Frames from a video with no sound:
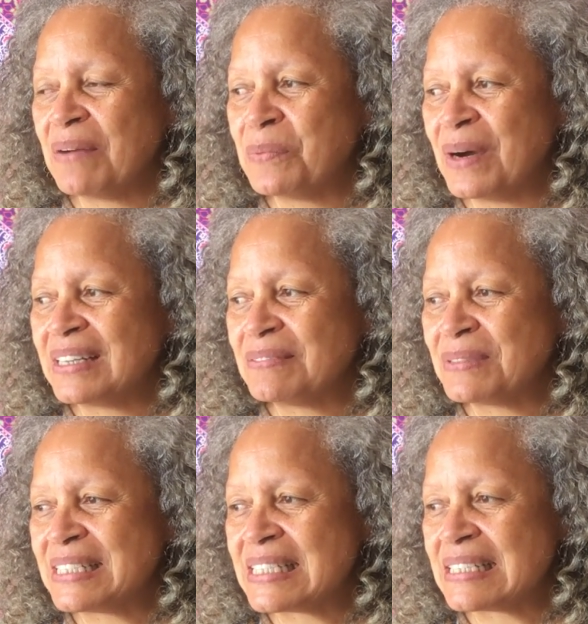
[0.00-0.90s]
what
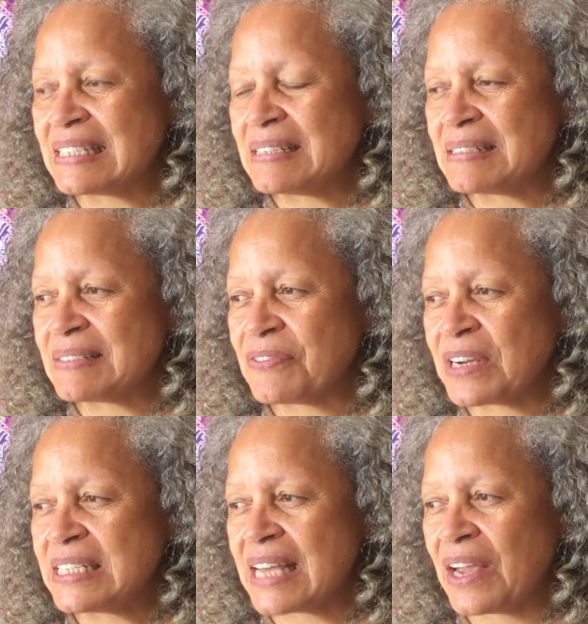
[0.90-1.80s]
was the
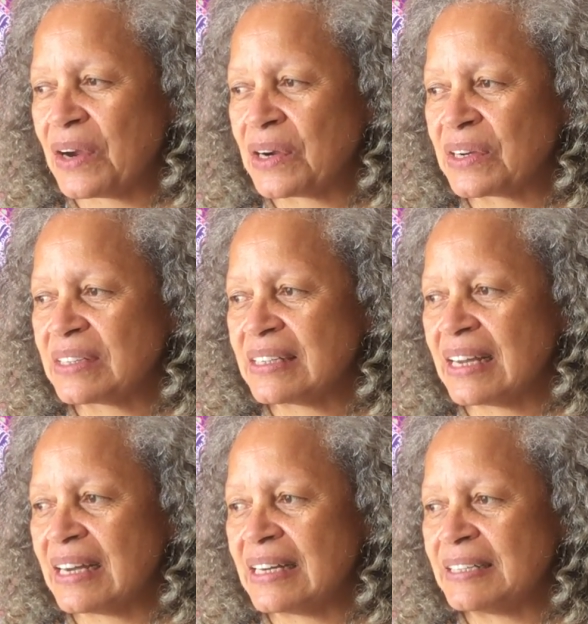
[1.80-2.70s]
phrase I heard
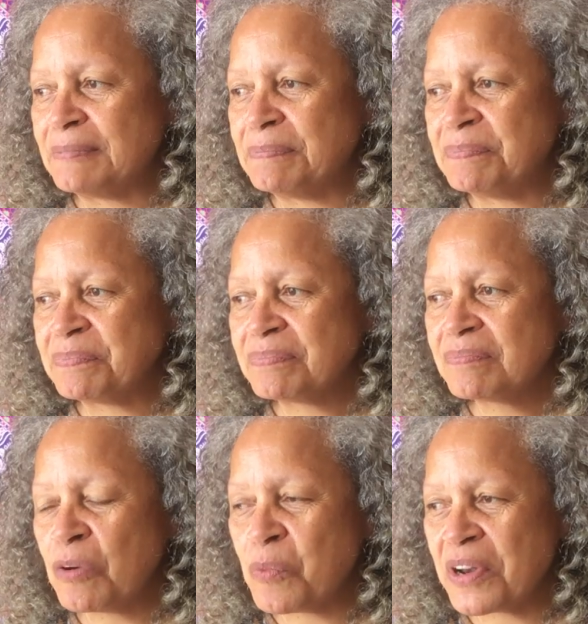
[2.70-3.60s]

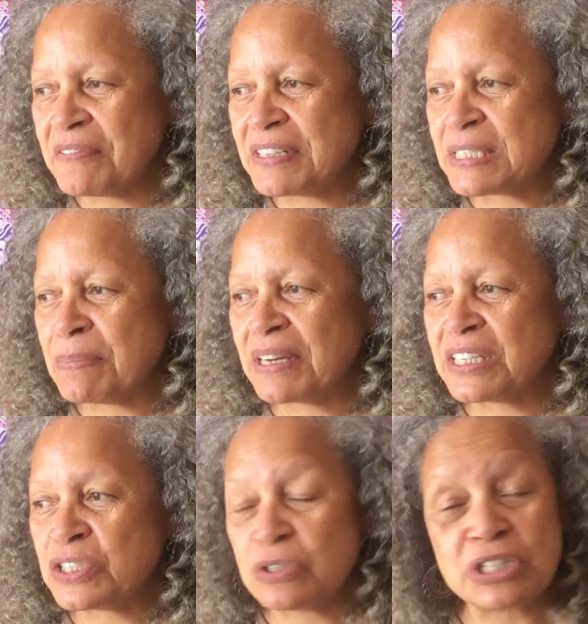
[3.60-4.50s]
from one of his
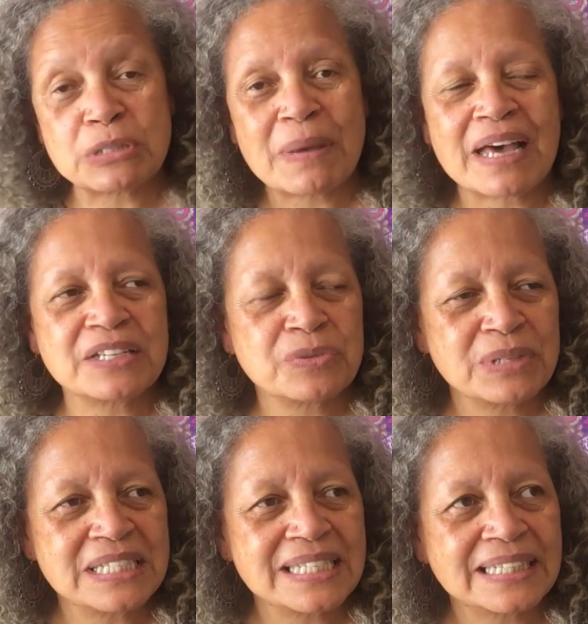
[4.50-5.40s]
buddies who just passed
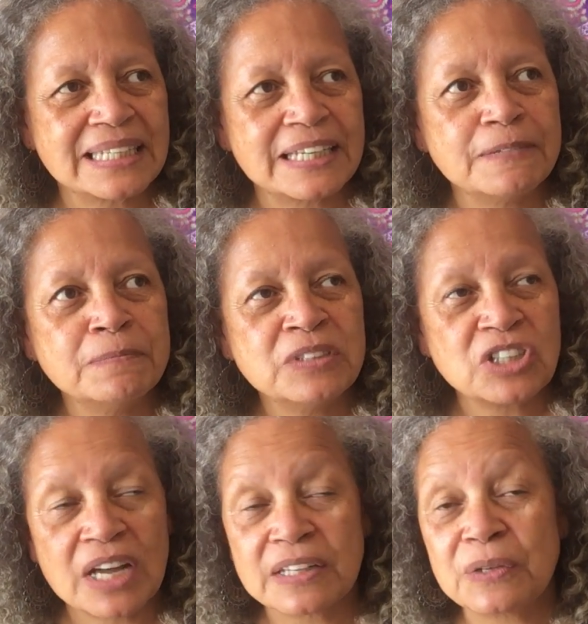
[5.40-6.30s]
recently,
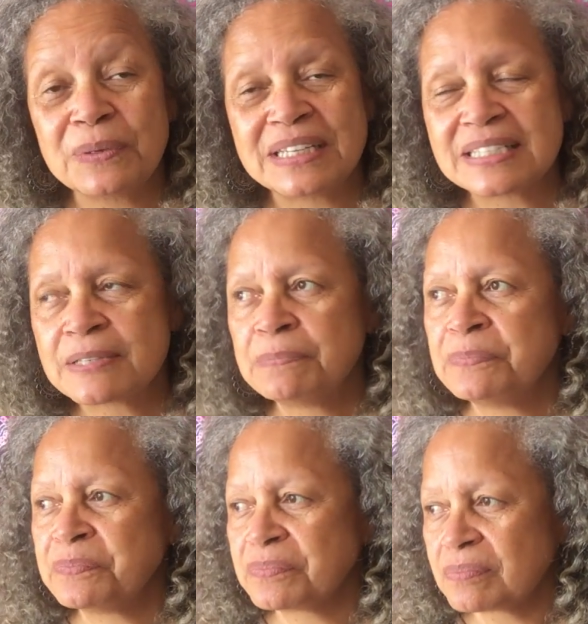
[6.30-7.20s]
John Lewis,
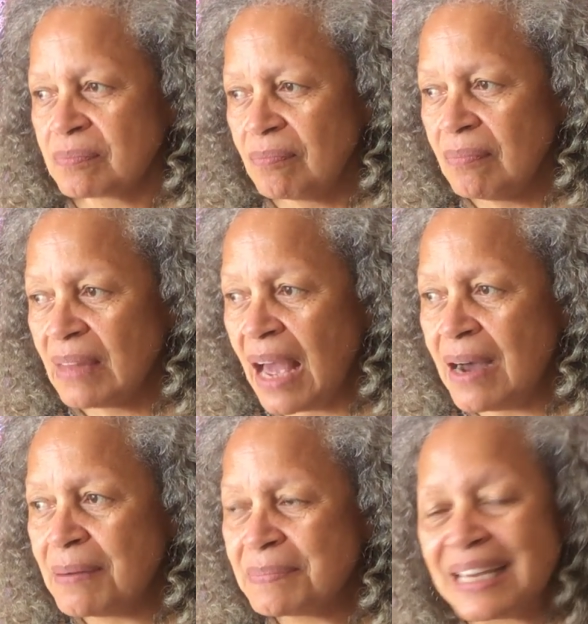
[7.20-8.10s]

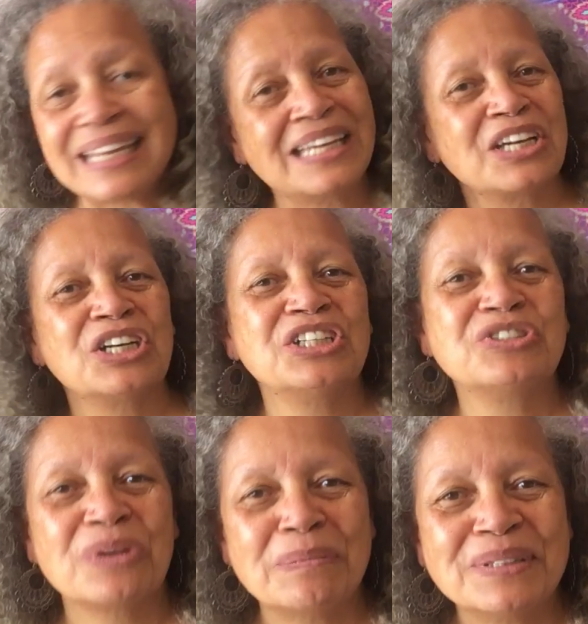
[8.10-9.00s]
getting in good
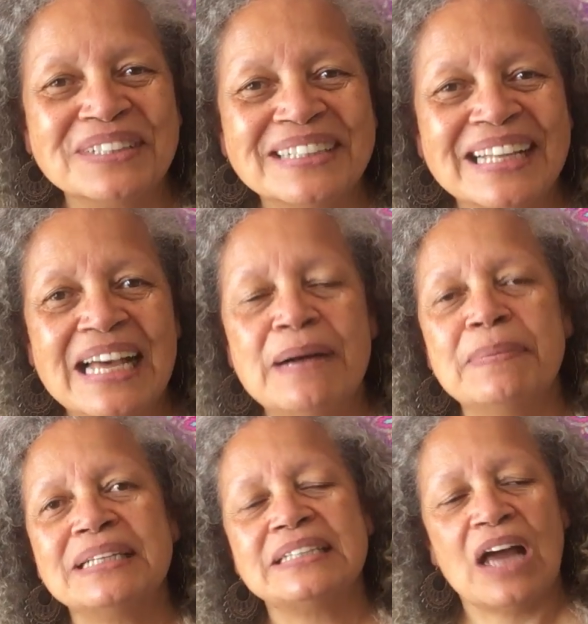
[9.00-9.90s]
trouble. But